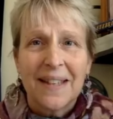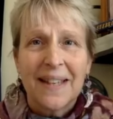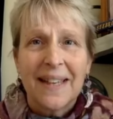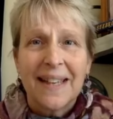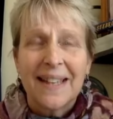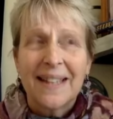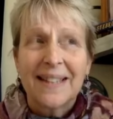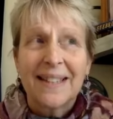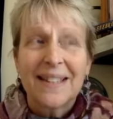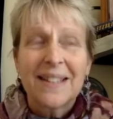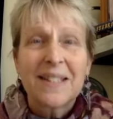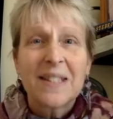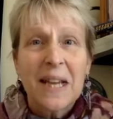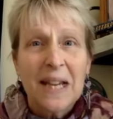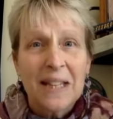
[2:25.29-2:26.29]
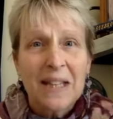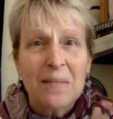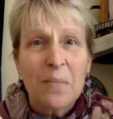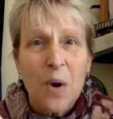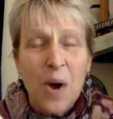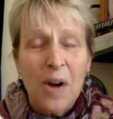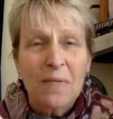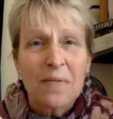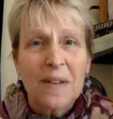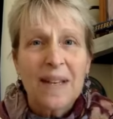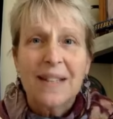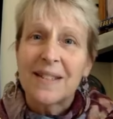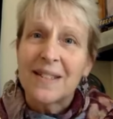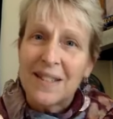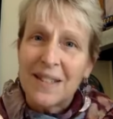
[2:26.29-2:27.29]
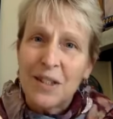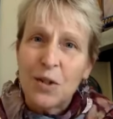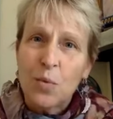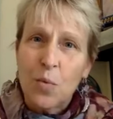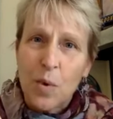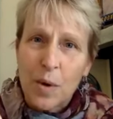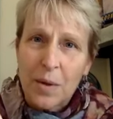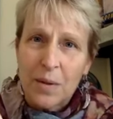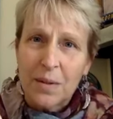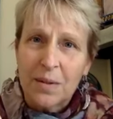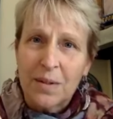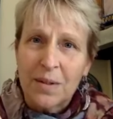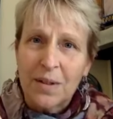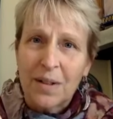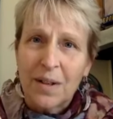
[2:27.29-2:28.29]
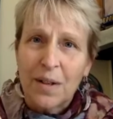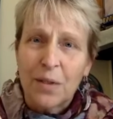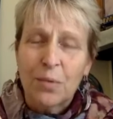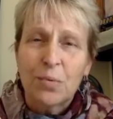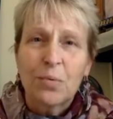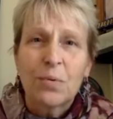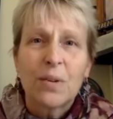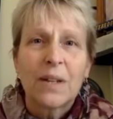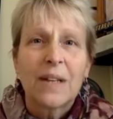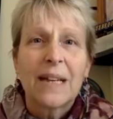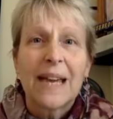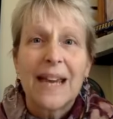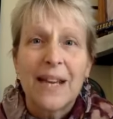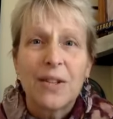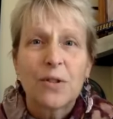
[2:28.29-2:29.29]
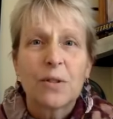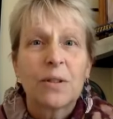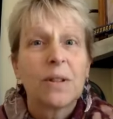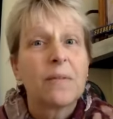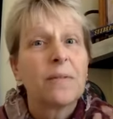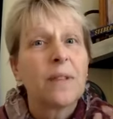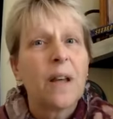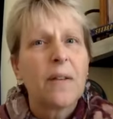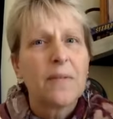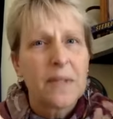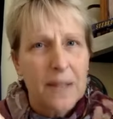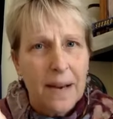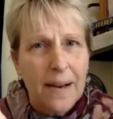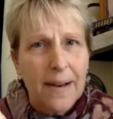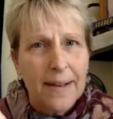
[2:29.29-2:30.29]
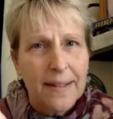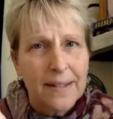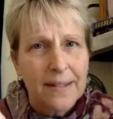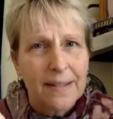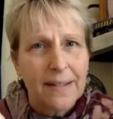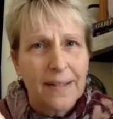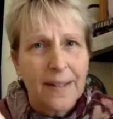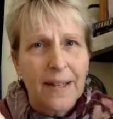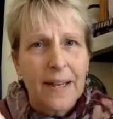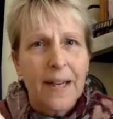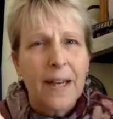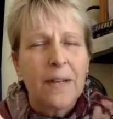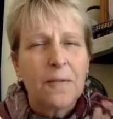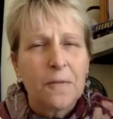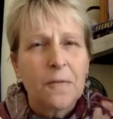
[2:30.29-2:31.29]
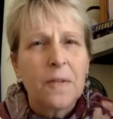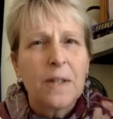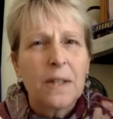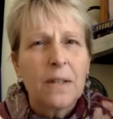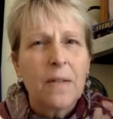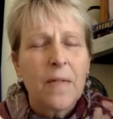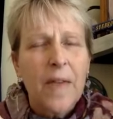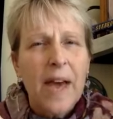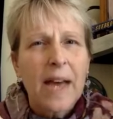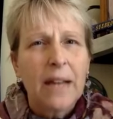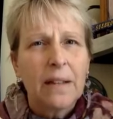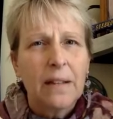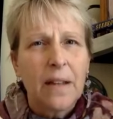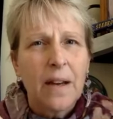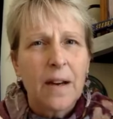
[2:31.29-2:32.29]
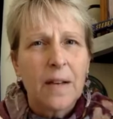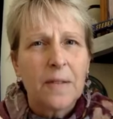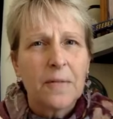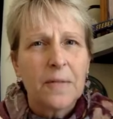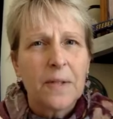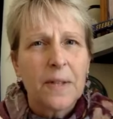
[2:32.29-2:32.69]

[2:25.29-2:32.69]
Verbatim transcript: And let's take them off and see the world through the angel of love's eyes and feel that love.